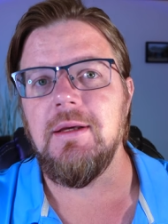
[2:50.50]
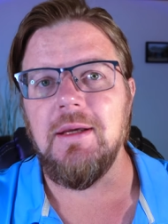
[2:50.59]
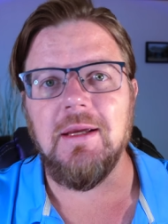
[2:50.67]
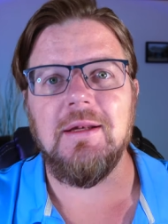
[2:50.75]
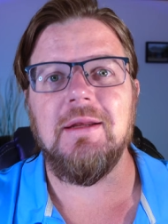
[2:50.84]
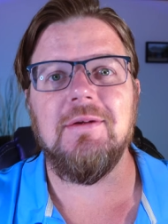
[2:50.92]

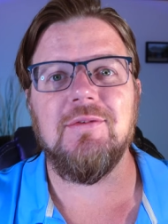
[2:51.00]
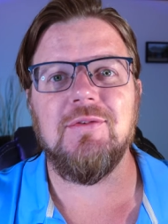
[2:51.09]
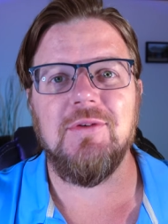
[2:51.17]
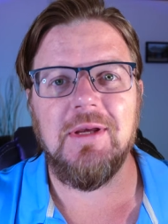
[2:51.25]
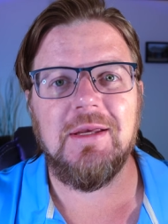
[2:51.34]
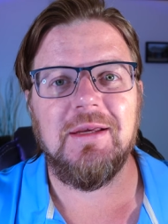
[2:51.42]
It is
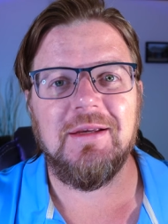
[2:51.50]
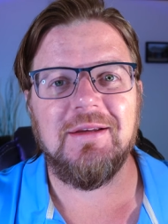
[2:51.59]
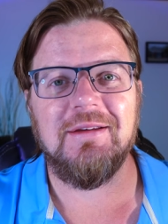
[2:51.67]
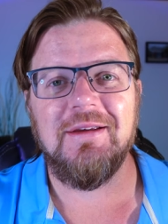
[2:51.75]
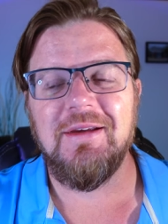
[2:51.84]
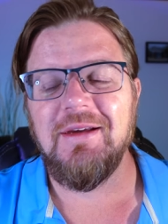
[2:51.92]
sinking
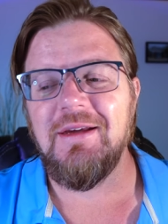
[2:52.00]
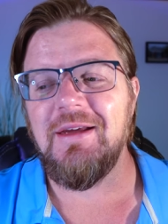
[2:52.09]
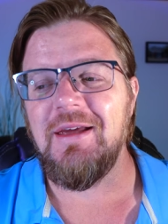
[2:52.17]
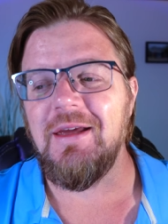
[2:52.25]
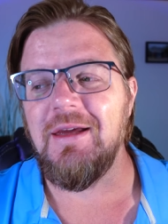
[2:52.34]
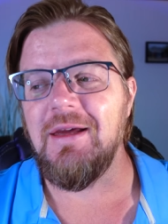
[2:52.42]

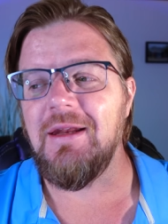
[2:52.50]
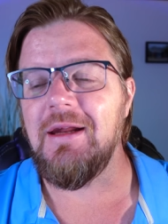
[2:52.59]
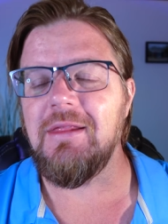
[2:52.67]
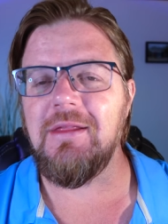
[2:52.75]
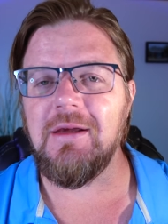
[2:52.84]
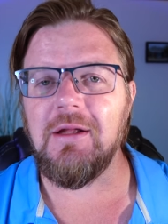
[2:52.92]
and
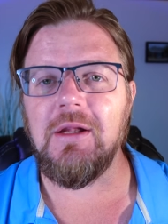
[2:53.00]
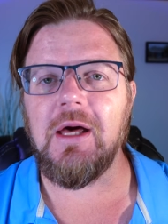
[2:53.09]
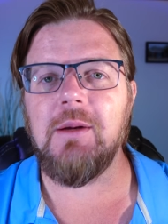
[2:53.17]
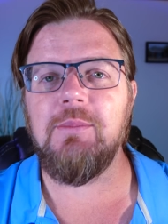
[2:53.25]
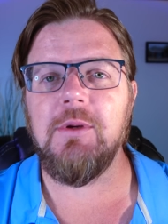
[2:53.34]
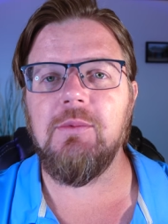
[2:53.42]
I think a
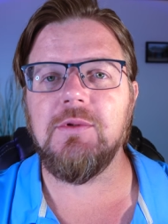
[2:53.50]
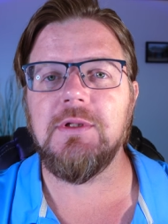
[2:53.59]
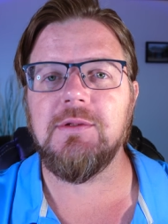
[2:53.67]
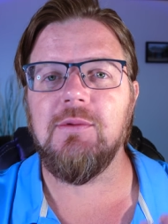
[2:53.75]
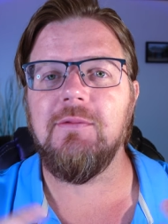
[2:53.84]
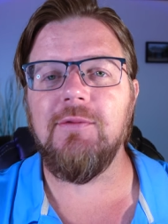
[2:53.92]
lot of people
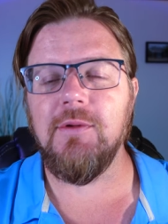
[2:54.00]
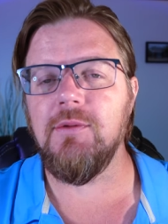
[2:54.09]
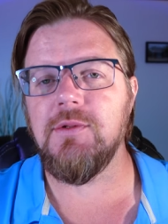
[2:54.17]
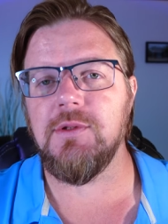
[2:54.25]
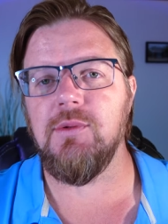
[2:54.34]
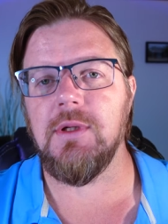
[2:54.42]
just
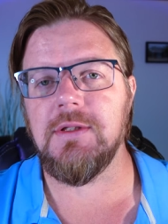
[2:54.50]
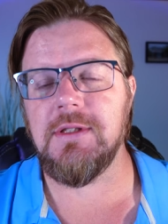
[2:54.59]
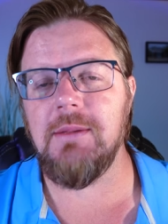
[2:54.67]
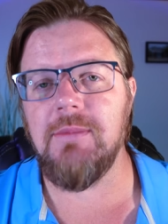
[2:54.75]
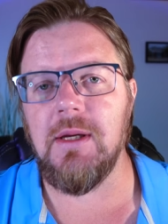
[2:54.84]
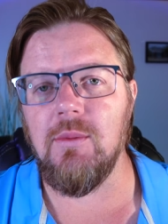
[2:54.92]
refuse to
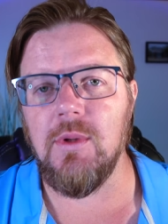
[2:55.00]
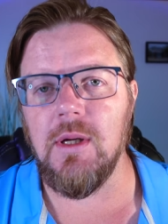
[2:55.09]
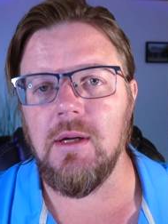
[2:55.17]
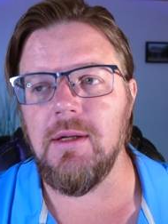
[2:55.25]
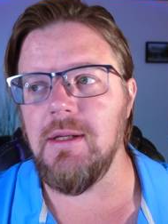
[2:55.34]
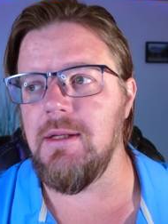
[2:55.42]
accept that reality,